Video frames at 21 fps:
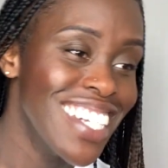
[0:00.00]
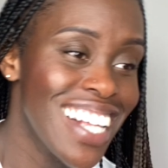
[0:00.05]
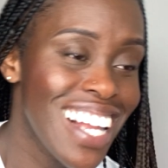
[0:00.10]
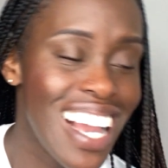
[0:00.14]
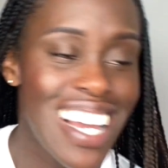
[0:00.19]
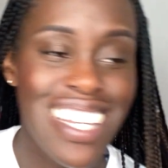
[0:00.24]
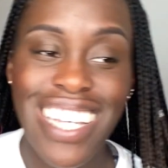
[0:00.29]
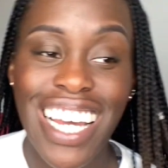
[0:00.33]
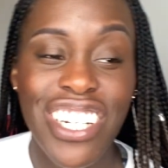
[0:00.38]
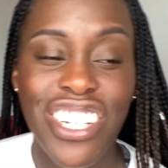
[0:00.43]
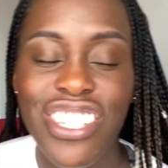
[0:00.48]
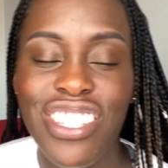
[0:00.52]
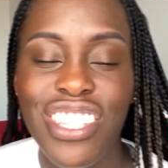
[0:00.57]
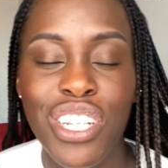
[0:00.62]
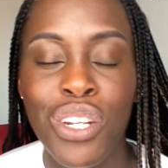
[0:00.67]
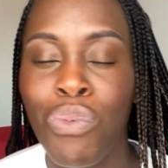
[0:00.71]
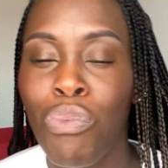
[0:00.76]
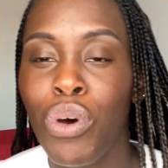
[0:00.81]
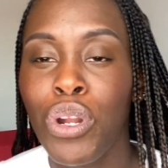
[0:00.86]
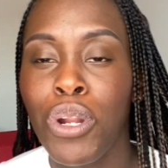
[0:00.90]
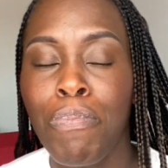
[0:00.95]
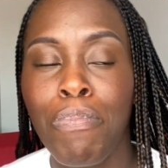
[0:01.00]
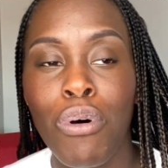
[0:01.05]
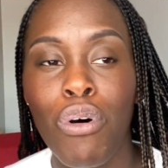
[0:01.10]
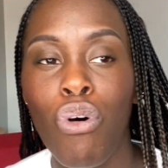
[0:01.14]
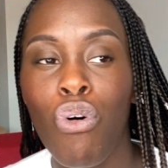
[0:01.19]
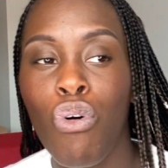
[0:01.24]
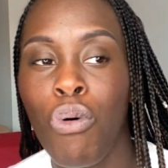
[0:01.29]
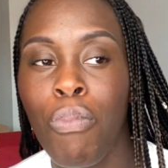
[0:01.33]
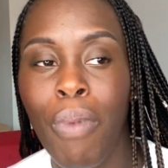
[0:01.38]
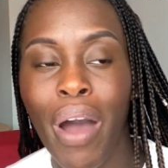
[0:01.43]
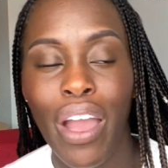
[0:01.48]
because I just didn't want to put
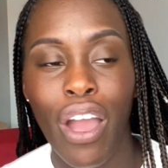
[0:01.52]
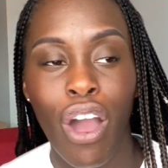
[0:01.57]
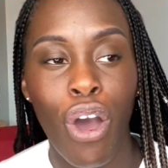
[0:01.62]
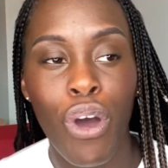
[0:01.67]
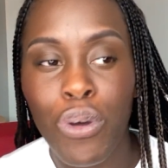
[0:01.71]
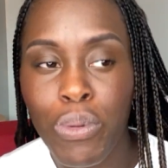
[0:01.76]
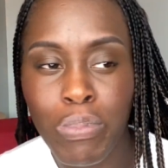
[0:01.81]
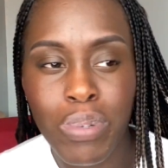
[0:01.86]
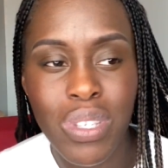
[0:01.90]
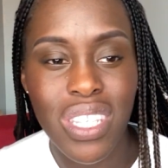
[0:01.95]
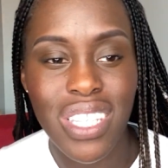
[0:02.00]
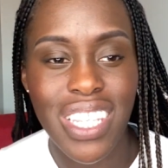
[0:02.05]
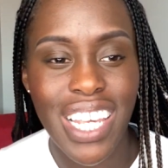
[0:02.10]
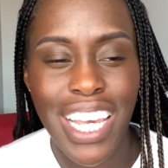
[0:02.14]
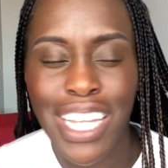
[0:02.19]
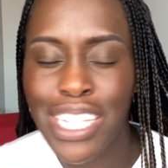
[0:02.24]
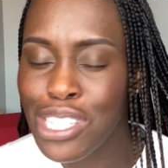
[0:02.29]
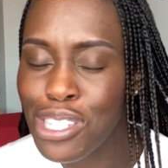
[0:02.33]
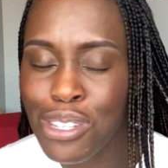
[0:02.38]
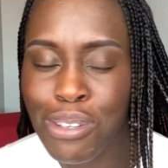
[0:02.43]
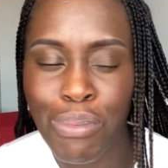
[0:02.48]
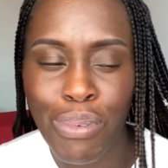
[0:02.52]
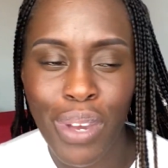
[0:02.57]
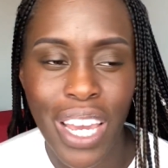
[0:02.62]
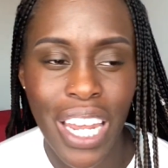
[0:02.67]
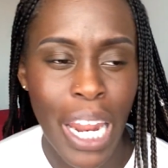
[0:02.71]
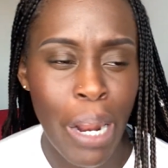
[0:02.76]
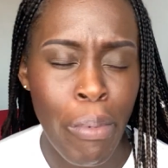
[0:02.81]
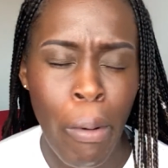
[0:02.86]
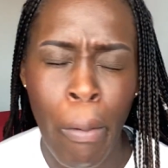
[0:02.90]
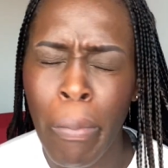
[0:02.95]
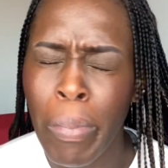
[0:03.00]
all my hopes into it. And
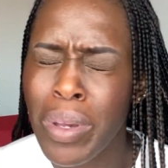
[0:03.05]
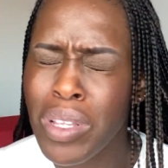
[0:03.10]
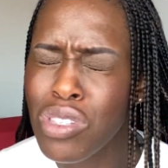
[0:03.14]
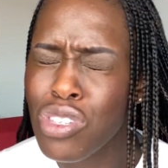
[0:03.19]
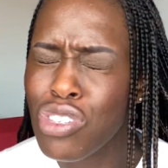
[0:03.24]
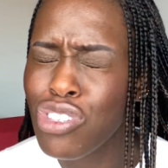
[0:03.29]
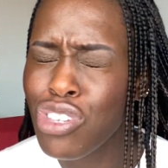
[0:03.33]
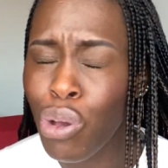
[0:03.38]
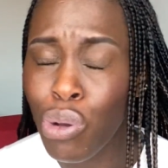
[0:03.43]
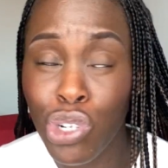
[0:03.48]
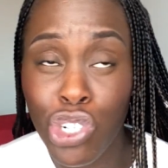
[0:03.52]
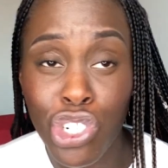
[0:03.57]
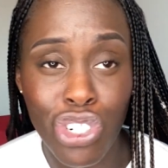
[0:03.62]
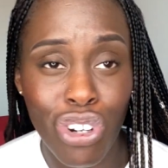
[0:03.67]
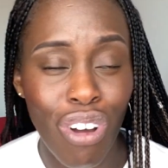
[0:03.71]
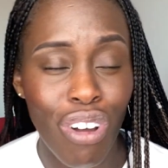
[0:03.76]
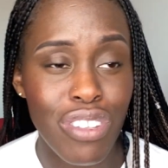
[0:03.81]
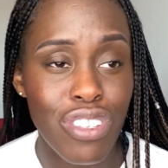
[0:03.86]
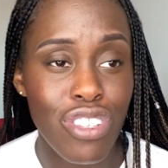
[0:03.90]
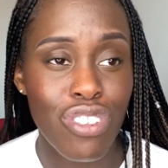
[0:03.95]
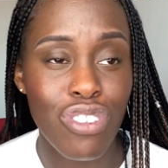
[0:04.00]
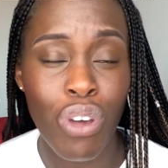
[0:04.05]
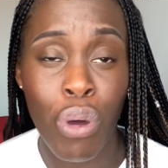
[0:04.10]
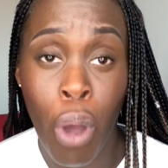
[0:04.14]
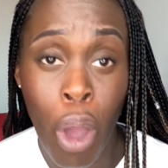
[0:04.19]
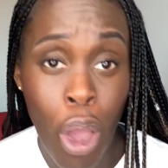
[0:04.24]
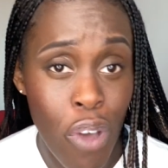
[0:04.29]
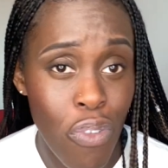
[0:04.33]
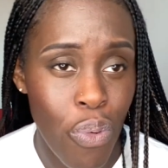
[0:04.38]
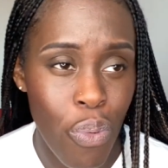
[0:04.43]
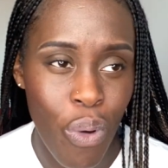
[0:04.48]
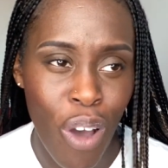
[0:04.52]
I remember being so shocked, so
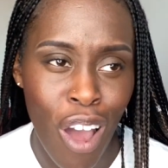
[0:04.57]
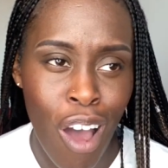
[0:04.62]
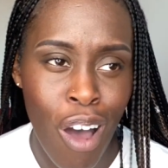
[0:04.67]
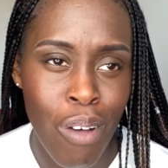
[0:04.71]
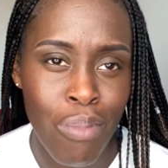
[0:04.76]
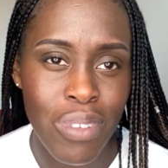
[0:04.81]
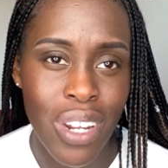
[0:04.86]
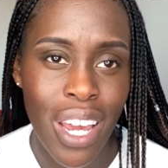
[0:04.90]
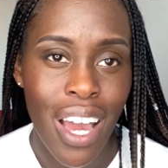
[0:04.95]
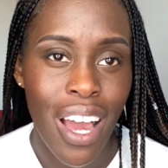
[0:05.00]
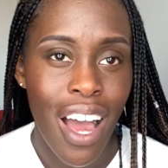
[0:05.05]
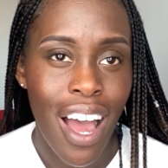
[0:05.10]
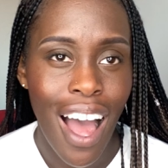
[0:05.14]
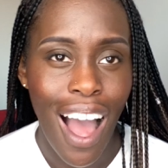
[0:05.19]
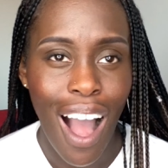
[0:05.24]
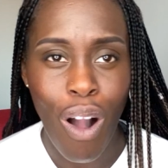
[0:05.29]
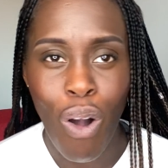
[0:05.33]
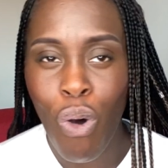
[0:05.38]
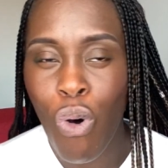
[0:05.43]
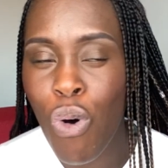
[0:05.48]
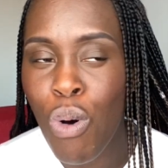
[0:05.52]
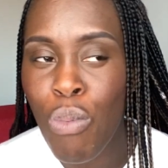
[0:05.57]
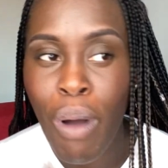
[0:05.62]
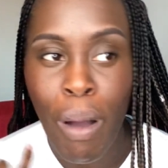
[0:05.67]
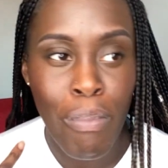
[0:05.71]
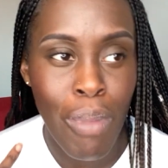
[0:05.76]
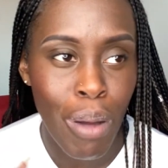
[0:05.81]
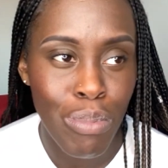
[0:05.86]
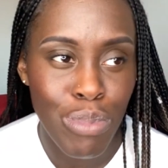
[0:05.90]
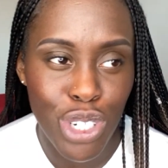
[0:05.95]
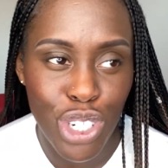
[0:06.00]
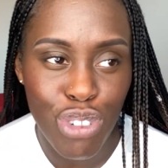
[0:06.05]
overwhelmed. I called my
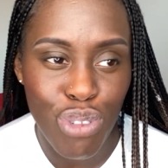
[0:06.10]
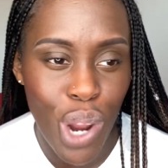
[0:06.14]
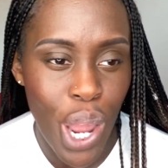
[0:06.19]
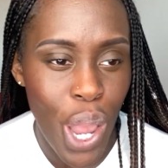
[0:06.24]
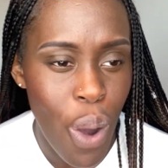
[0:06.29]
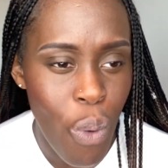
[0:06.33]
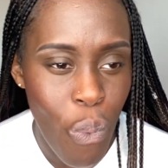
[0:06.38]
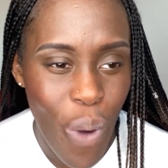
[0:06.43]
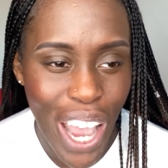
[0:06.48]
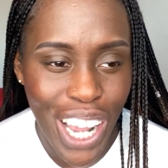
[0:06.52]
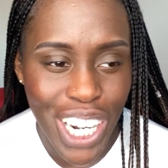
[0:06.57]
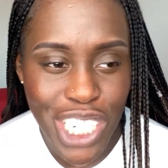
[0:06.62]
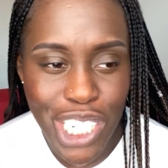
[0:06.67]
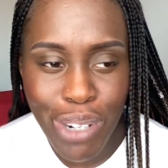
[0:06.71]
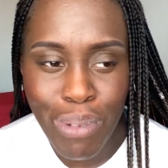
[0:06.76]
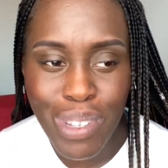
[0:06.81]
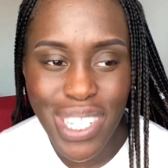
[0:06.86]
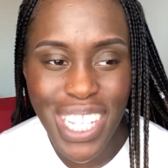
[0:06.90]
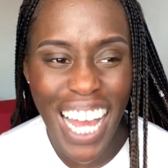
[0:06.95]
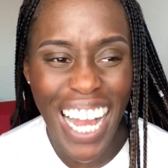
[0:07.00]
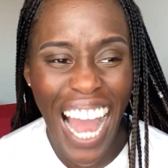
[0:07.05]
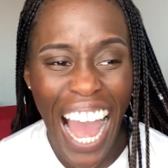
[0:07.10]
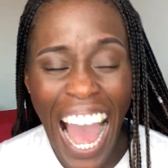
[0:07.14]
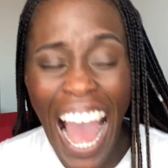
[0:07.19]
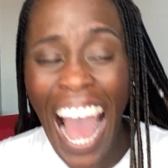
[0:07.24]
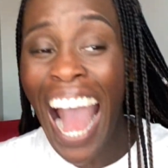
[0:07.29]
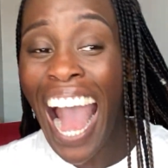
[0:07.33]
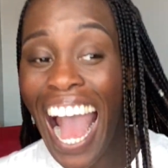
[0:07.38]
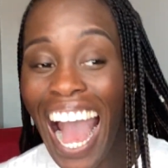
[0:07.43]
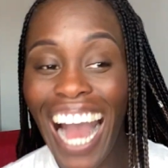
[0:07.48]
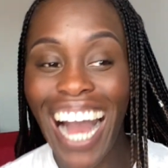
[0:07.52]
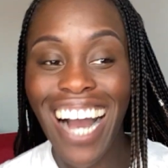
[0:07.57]
mum straight away, and she was like,
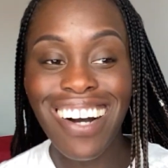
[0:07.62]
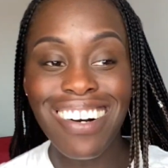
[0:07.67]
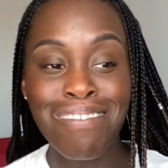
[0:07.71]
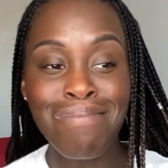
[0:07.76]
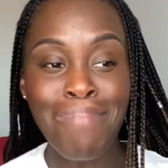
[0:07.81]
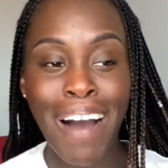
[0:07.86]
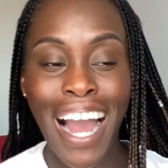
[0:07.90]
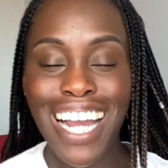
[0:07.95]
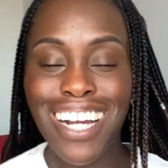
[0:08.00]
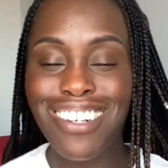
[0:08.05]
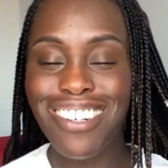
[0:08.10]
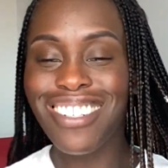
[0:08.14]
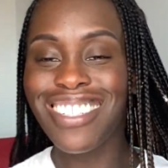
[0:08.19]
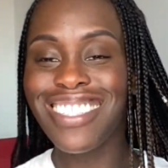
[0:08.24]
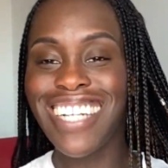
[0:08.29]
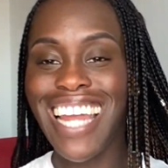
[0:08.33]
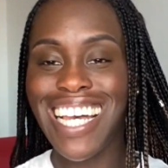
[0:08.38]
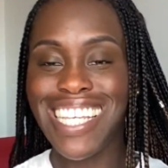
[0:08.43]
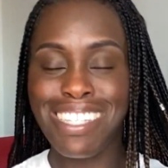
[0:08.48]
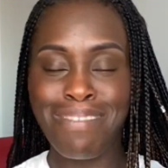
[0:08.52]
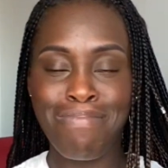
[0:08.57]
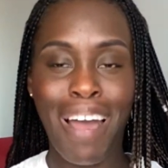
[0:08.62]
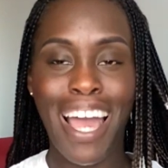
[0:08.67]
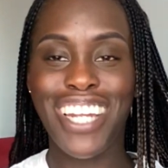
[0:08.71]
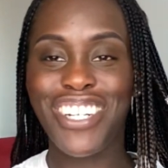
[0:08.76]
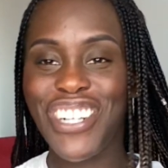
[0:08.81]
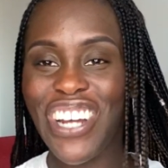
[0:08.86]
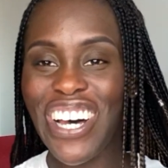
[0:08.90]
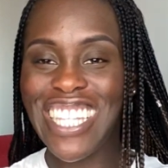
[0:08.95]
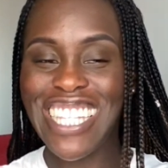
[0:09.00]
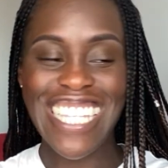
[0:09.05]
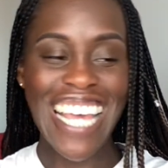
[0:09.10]
my goodness, my
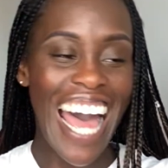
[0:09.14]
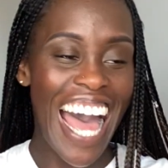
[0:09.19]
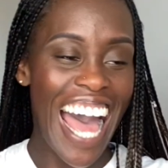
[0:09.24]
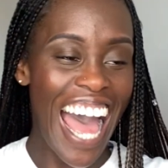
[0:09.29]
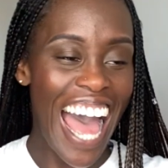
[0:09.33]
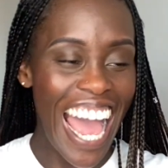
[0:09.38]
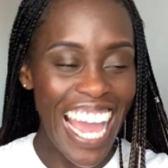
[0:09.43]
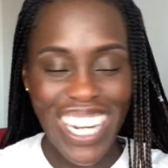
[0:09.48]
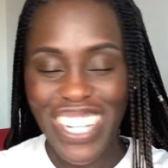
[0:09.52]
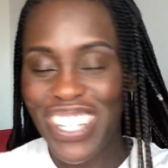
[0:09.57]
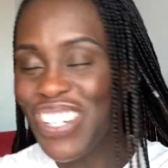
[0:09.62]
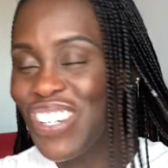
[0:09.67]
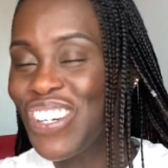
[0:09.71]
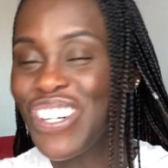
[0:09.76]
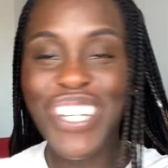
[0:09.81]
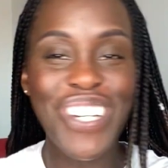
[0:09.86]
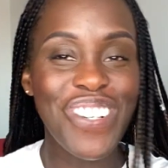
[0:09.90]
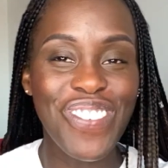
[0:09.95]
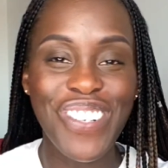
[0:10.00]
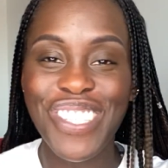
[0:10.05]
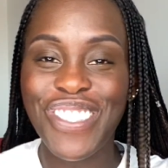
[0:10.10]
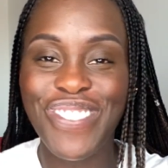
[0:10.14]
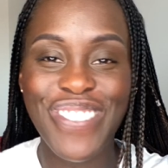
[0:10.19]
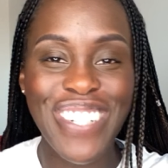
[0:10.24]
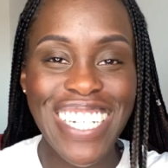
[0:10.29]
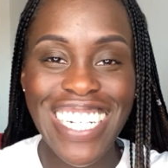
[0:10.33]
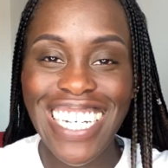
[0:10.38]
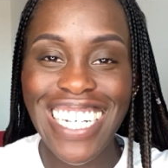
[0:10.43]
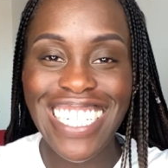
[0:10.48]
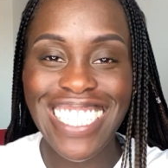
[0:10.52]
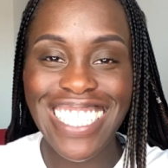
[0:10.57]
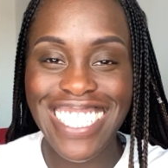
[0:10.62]
daughter, I knew you would
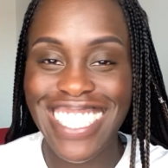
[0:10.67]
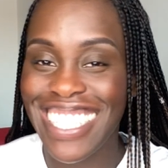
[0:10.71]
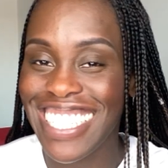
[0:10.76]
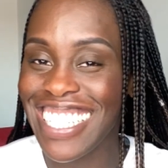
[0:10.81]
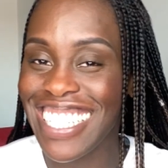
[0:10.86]
win it.